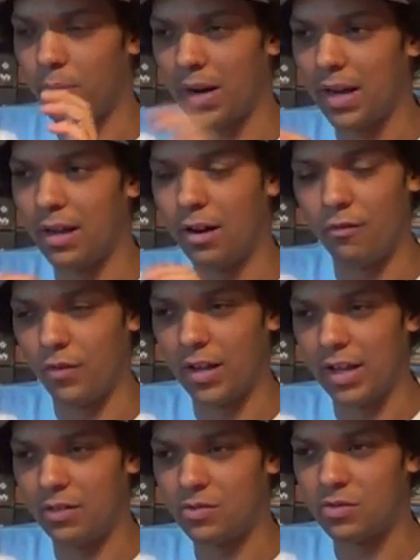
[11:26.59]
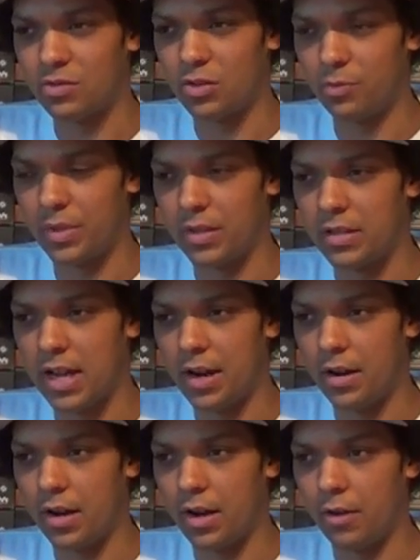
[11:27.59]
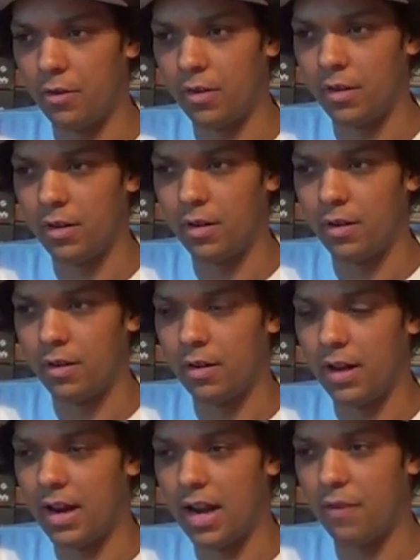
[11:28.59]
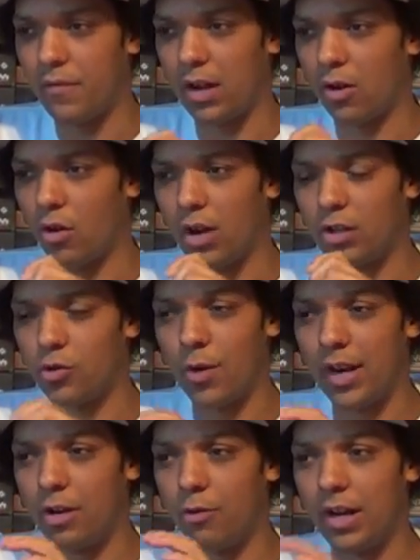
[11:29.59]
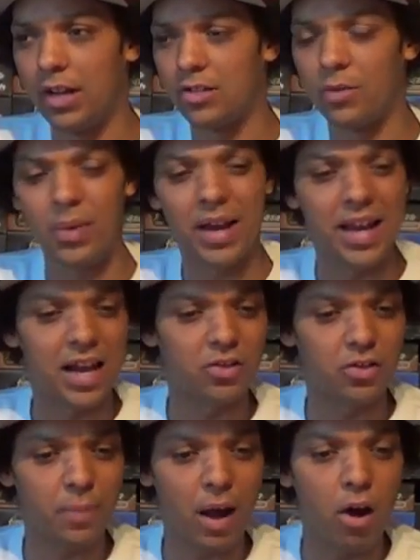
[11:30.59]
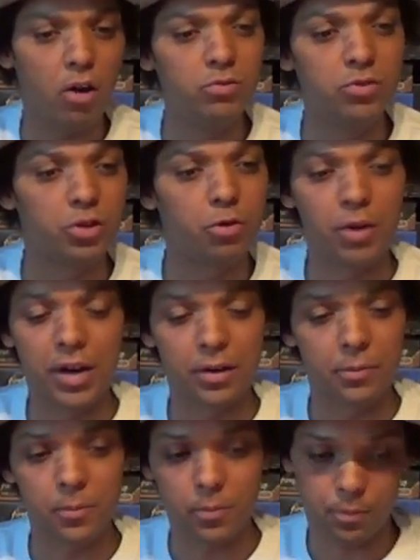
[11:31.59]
play uh, for the Super Nintendo, and then I think I got like twenty quid. So but yeah, so it's about hundred quid.